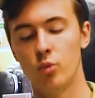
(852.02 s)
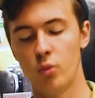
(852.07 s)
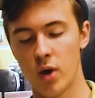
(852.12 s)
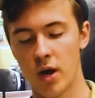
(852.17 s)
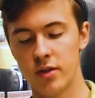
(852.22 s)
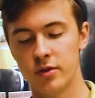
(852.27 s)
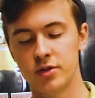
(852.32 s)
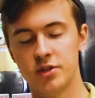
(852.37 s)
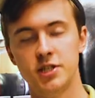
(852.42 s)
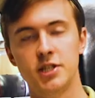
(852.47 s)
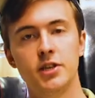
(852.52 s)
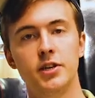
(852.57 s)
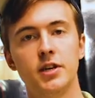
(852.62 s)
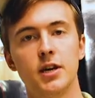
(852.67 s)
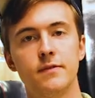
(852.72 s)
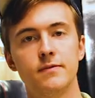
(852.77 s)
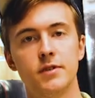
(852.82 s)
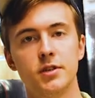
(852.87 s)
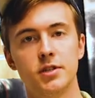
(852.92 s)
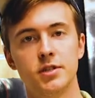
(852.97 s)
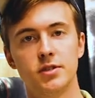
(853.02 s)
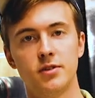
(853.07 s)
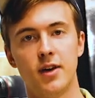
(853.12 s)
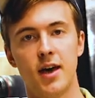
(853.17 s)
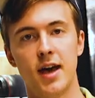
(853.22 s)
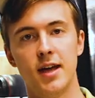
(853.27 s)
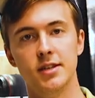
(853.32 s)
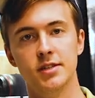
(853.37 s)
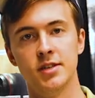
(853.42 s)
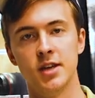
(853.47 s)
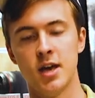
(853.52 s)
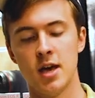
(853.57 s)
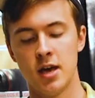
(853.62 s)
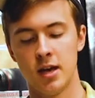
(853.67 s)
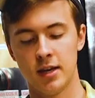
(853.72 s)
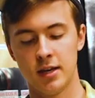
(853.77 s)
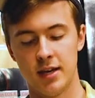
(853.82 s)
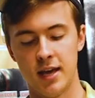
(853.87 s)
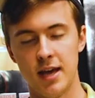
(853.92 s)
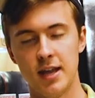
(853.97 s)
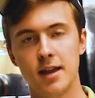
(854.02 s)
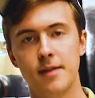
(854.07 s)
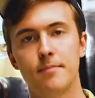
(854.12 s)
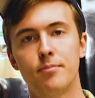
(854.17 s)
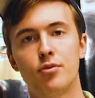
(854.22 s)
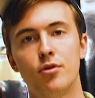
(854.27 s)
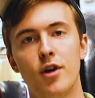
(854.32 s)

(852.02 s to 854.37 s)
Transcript: the weather sealing of this lens, Canon